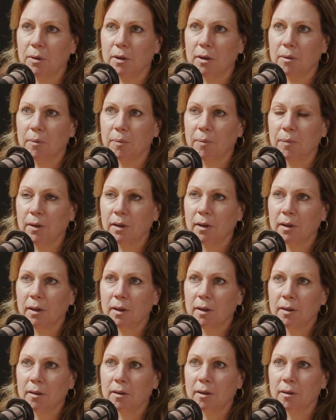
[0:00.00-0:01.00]

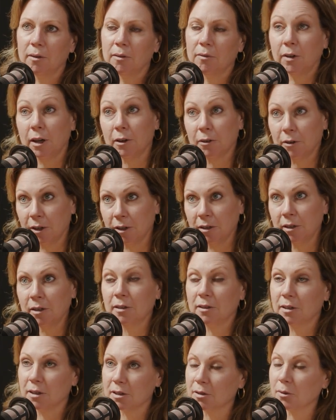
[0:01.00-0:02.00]
the veteran
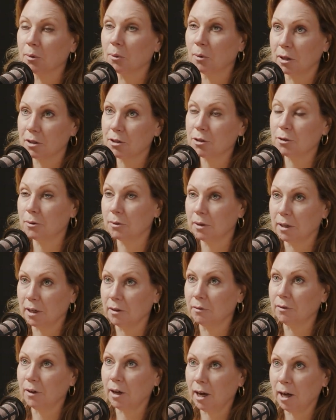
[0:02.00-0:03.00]
doesn't want to
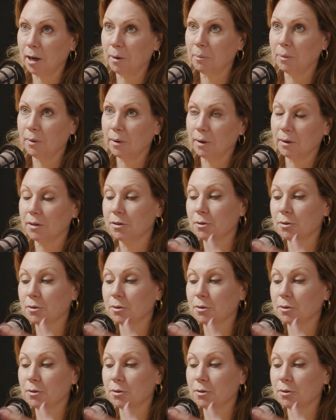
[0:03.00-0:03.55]
give up.